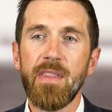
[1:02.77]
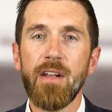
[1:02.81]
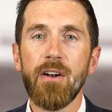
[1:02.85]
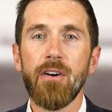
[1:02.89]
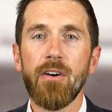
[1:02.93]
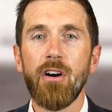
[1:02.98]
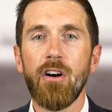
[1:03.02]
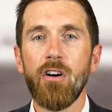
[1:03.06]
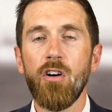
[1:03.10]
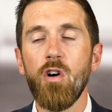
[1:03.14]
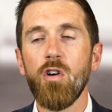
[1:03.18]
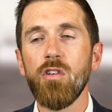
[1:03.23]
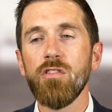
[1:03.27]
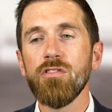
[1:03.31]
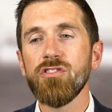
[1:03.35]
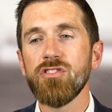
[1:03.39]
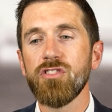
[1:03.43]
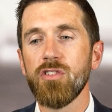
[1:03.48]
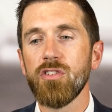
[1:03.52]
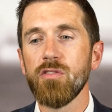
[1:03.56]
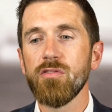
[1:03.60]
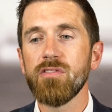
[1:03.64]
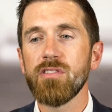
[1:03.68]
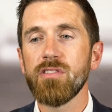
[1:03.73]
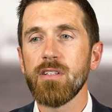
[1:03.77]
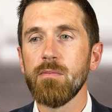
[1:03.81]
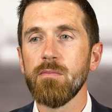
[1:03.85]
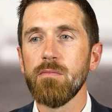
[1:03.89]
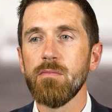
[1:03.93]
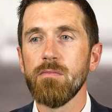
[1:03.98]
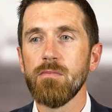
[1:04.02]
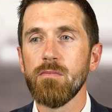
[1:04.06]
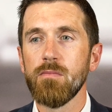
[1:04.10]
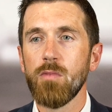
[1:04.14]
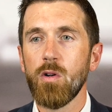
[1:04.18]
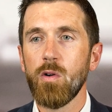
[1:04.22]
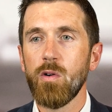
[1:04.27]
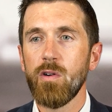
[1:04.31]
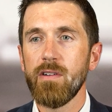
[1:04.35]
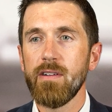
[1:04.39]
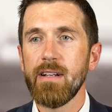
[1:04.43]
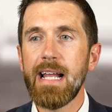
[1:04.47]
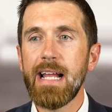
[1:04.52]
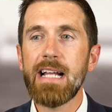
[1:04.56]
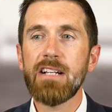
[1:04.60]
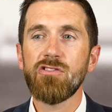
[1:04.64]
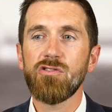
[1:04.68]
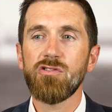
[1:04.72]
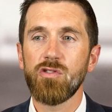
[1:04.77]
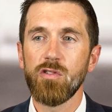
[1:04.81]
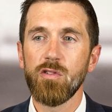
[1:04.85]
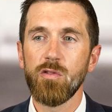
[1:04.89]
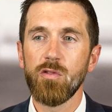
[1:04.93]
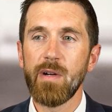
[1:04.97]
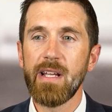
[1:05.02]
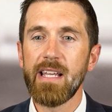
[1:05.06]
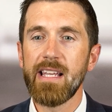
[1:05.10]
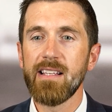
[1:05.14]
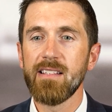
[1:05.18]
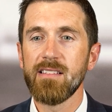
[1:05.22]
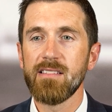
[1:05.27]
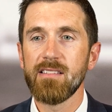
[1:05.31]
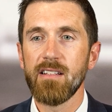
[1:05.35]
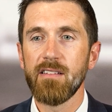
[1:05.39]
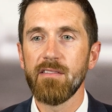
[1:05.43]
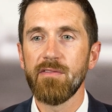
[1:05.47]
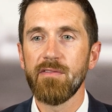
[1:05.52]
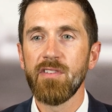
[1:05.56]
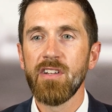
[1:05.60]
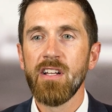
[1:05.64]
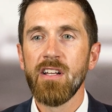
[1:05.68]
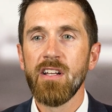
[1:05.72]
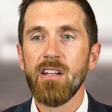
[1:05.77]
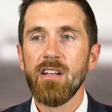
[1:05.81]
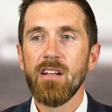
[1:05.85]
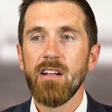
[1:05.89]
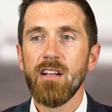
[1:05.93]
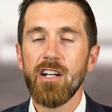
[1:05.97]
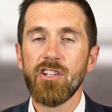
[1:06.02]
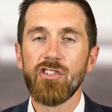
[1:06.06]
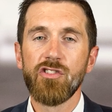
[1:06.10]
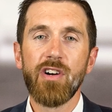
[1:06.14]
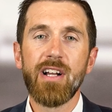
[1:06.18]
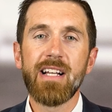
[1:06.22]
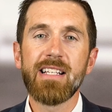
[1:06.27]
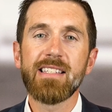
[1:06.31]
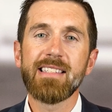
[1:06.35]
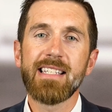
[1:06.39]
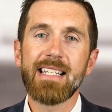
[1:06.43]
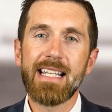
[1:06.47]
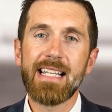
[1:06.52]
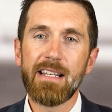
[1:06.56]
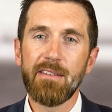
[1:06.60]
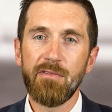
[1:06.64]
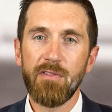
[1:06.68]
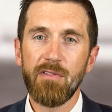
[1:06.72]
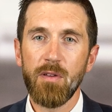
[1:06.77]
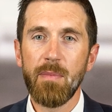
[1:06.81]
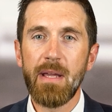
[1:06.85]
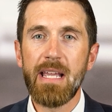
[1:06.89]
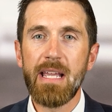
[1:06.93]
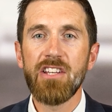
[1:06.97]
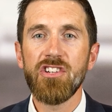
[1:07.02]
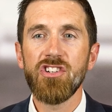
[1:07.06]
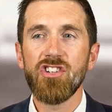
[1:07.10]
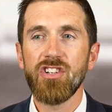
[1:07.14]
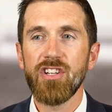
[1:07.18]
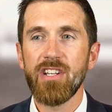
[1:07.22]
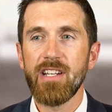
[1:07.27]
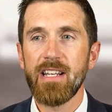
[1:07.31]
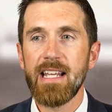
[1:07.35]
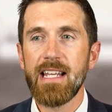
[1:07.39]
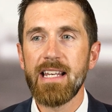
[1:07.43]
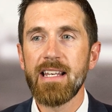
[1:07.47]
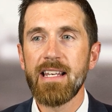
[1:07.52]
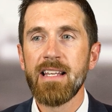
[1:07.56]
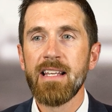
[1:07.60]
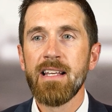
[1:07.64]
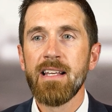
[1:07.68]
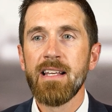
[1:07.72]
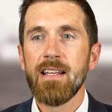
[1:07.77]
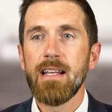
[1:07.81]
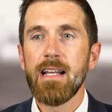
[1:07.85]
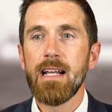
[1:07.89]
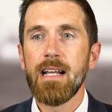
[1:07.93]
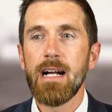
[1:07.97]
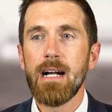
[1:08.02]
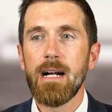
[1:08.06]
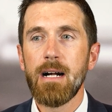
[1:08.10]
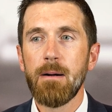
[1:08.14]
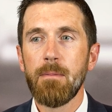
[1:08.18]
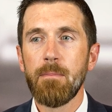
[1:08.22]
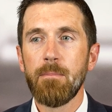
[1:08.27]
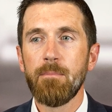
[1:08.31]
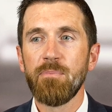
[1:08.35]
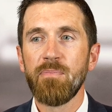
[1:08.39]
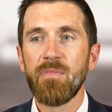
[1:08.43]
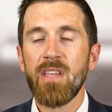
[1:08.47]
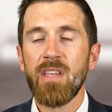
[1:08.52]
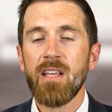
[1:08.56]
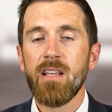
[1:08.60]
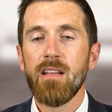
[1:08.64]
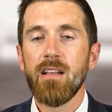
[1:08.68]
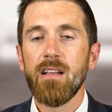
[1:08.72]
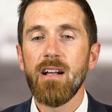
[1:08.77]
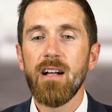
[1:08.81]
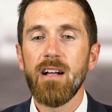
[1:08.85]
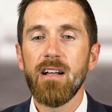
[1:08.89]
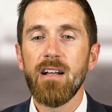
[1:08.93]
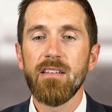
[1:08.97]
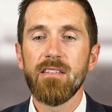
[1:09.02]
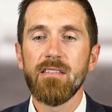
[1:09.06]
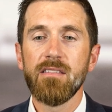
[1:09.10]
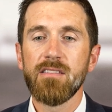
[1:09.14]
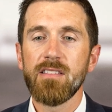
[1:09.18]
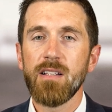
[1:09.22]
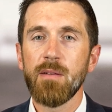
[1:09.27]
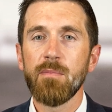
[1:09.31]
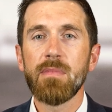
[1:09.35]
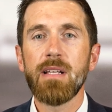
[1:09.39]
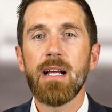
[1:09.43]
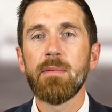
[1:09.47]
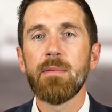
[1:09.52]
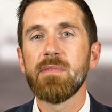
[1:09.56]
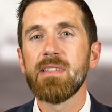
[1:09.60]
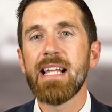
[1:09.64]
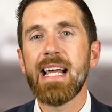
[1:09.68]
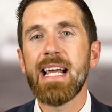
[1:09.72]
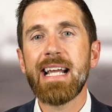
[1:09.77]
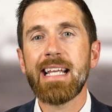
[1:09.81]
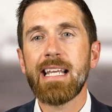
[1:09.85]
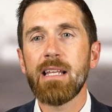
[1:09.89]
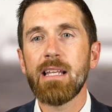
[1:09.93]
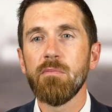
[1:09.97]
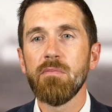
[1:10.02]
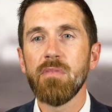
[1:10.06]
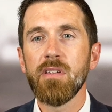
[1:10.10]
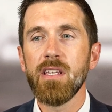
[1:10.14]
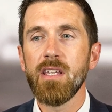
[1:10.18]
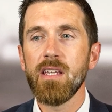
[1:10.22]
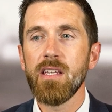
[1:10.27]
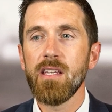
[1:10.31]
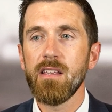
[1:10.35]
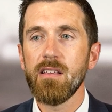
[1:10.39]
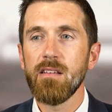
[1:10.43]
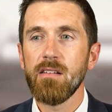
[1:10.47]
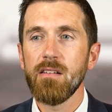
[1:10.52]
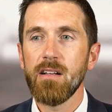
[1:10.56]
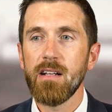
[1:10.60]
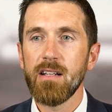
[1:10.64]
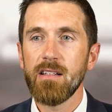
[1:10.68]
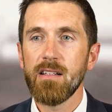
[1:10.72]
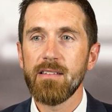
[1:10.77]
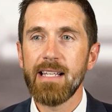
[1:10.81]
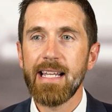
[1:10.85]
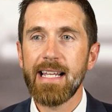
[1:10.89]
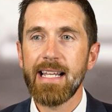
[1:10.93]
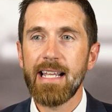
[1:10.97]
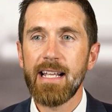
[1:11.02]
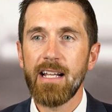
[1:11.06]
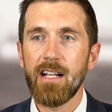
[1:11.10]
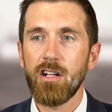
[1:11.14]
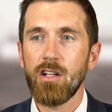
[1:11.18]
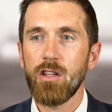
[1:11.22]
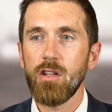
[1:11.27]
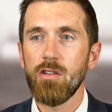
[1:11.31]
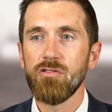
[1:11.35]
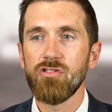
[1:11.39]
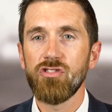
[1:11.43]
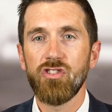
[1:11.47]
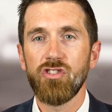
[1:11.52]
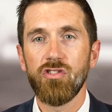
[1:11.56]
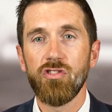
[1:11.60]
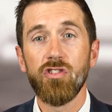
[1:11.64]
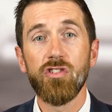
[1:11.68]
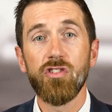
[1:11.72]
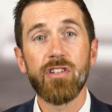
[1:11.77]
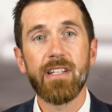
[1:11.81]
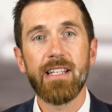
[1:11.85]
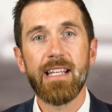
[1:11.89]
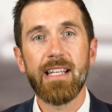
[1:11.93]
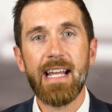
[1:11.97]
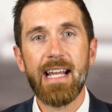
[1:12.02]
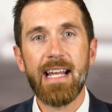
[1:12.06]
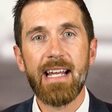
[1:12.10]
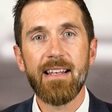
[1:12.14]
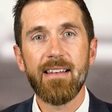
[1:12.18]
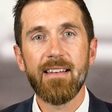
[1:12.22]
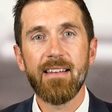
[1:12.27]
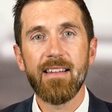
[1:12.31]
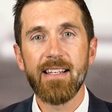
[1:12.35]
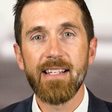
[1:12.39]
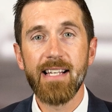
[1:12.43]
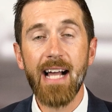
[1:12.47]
There are also some more natural ways of addressing inflammation, and sometimes that can be taking a closer look at the